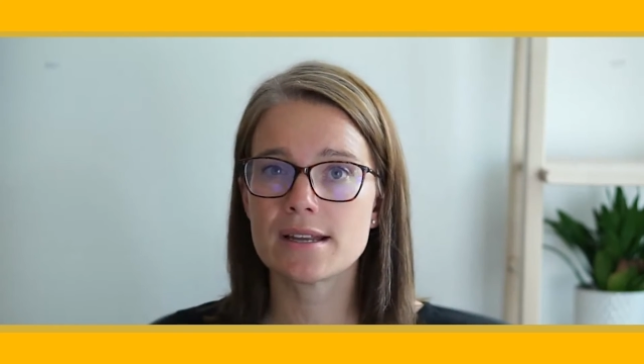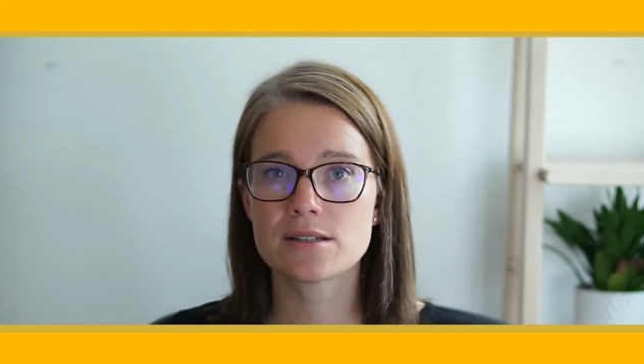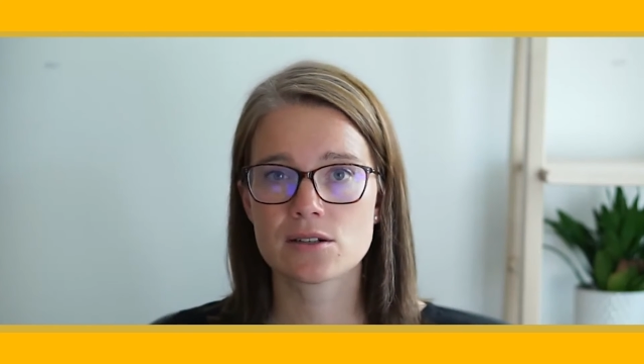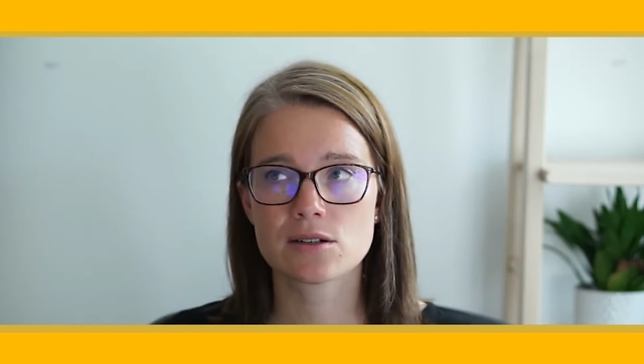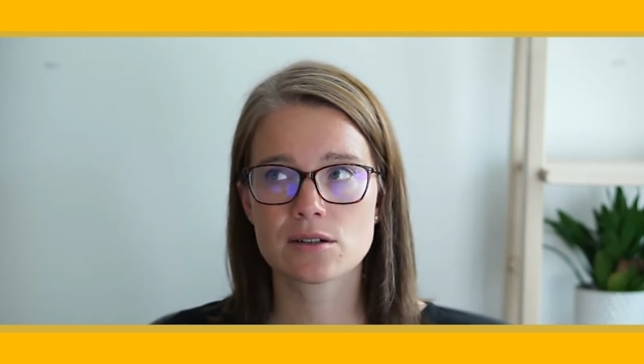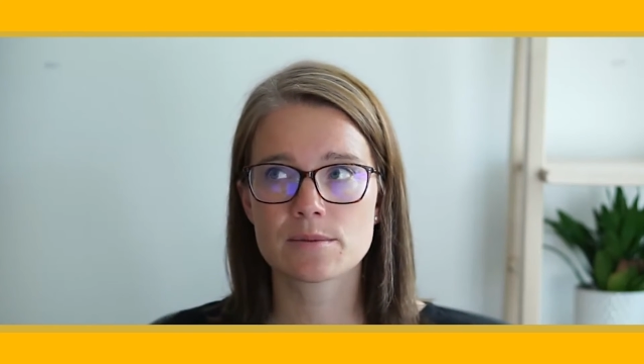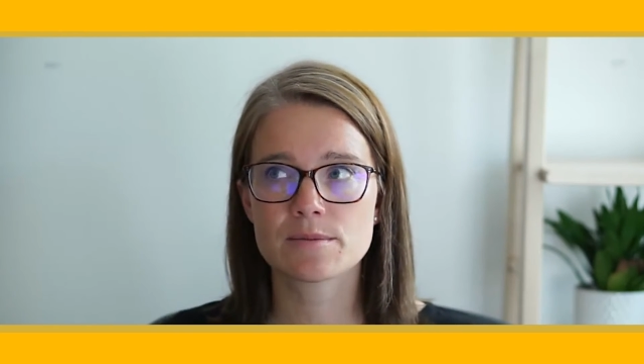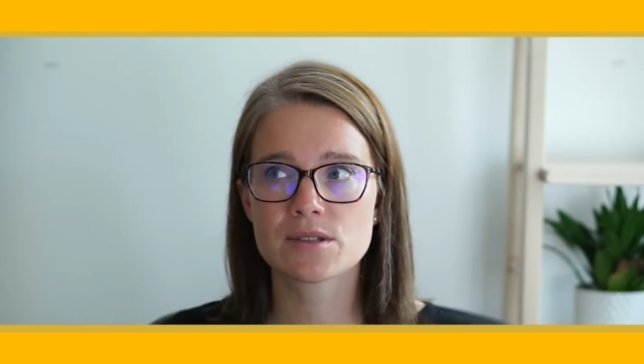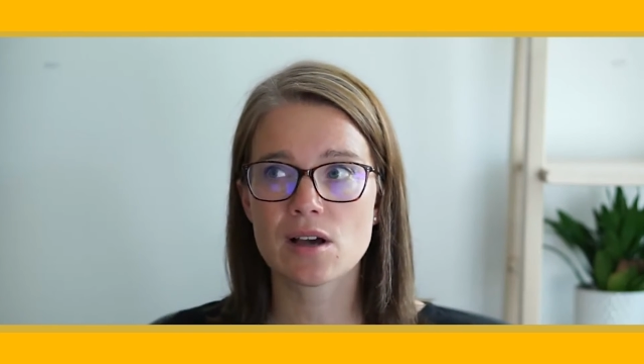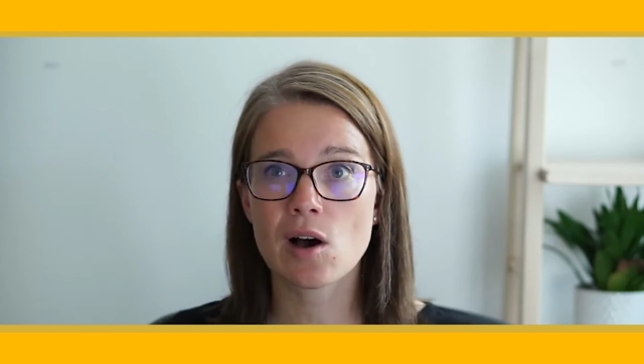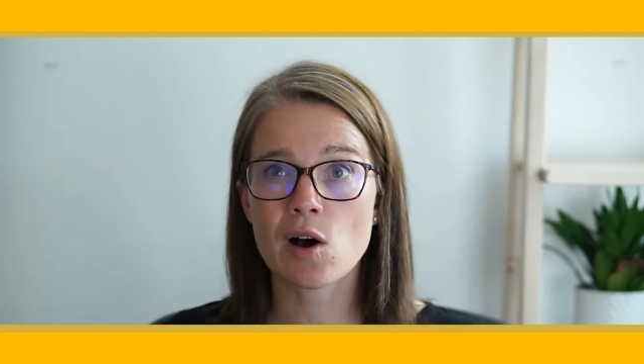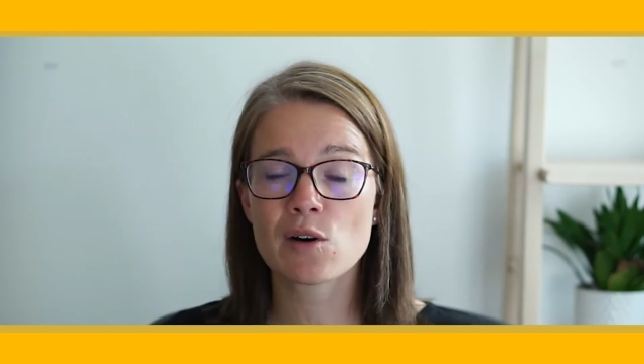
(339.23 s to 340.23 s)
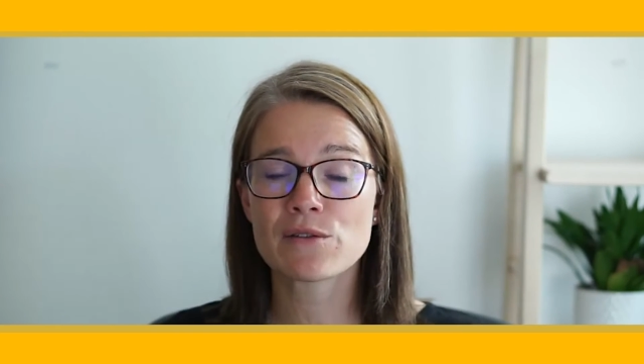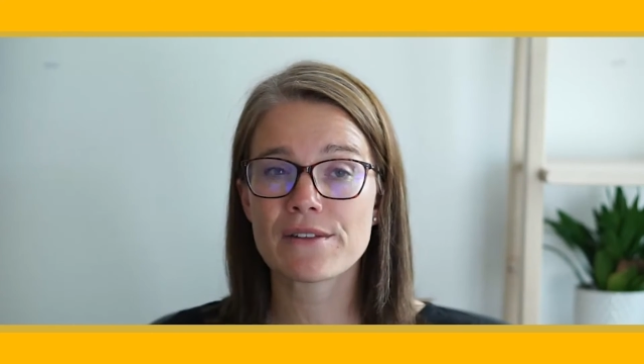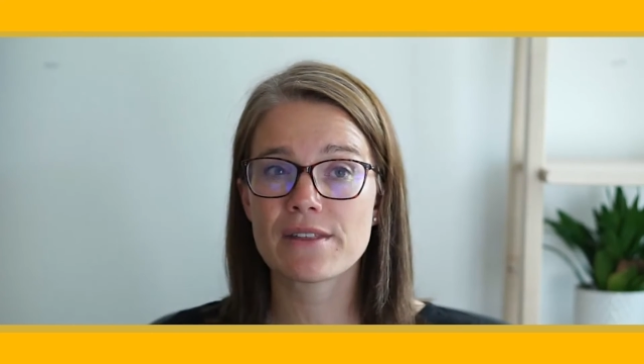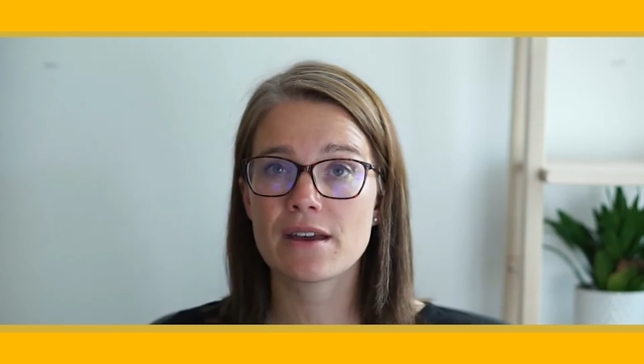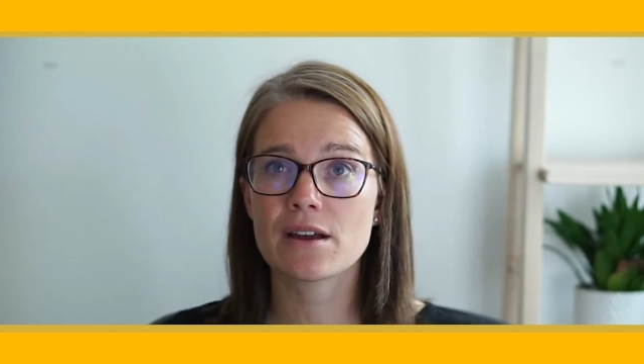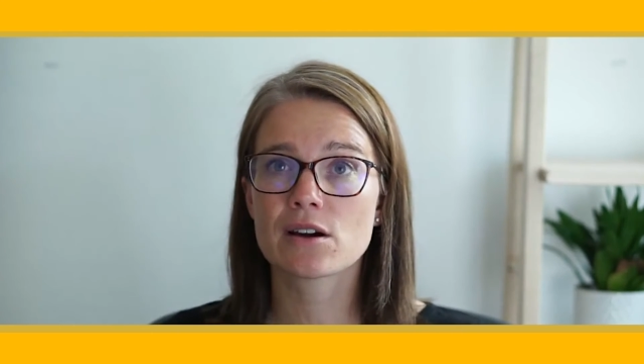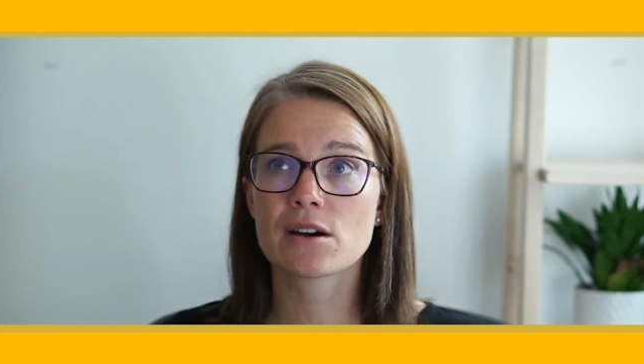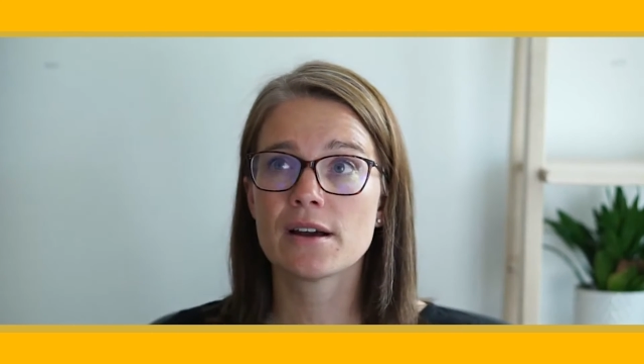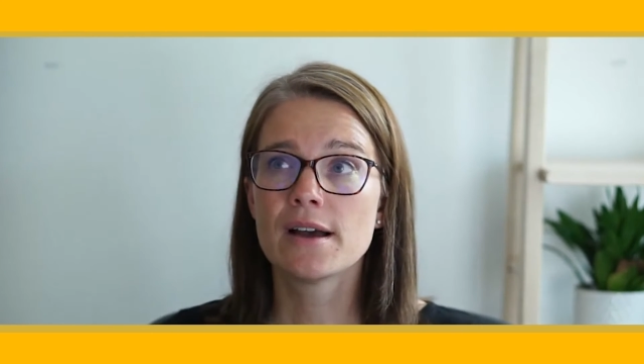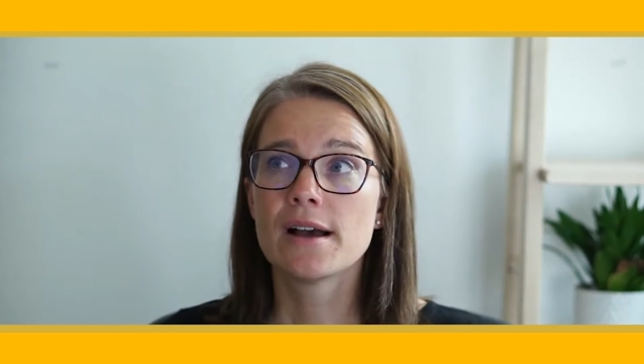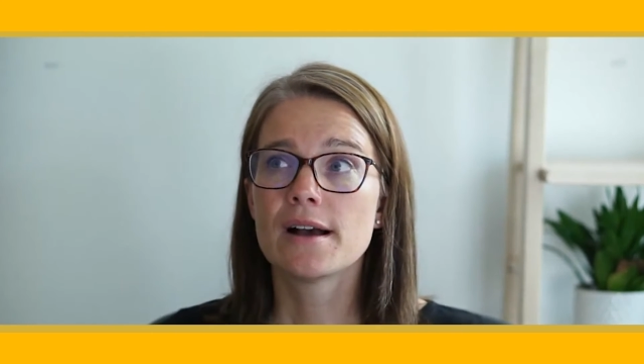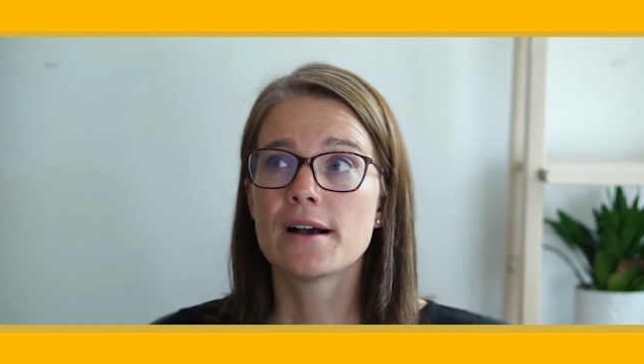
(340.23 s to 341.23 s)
in terms of their